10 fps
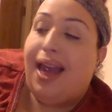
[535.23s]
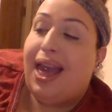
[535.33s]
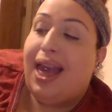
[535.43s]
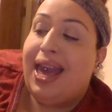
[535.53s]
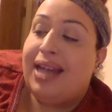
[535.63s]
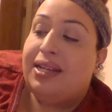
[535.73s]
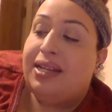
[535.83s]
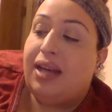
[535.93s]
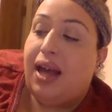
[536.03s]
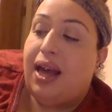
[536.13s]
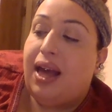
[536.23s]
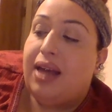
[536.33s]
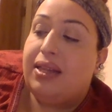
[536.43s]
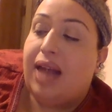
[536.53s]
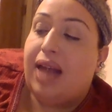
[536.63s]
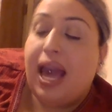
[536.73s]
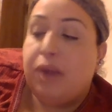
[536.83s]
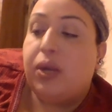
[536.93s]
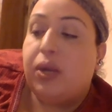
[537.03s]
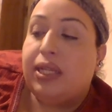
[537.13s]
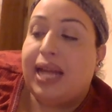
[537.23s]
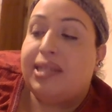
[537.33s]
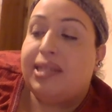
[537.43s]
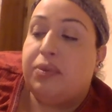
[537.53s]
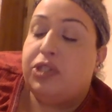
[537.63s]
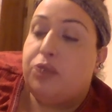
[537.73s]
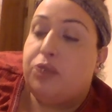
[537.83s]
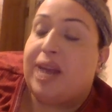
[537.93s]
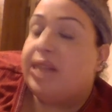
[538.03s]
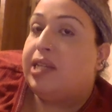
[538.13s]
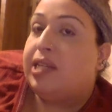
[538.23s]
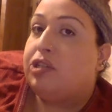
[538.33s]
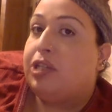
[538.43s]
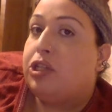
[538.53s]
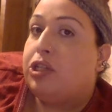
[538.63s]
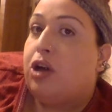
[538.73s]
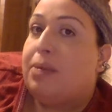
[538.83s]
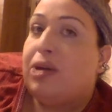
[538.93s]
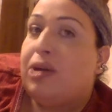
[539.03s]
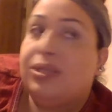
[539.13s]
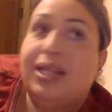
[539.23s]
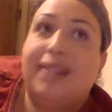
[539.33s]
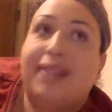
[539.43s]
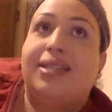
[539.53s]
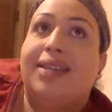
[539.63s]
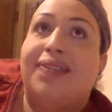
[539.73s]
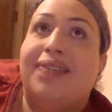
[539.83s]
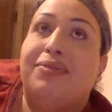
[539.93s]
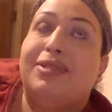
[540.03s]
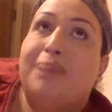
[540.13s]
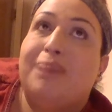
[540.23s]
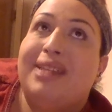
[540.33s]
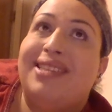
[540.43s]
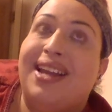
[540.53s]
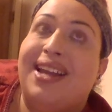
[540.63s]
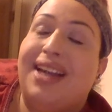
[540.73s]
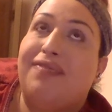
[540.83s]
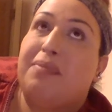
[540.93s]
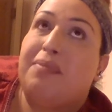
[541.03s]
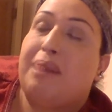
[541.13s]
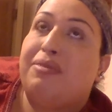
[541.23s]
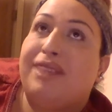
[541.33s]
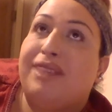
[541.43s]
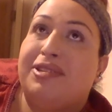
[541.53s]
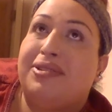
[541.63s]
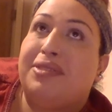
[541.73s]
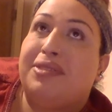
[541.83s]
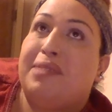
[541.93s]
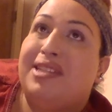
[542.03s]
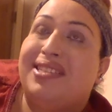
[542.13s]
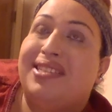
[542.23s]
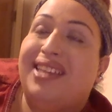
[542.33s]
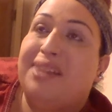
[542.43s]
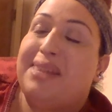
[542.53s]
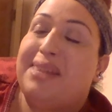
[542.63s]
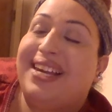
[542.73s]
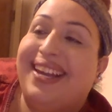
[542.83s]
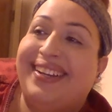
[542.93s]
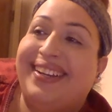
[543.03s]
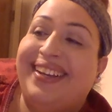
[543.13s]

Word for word: And I had one class that was new, but I essentially took all my old classes. And the response that I got from my professors upon seeing me again,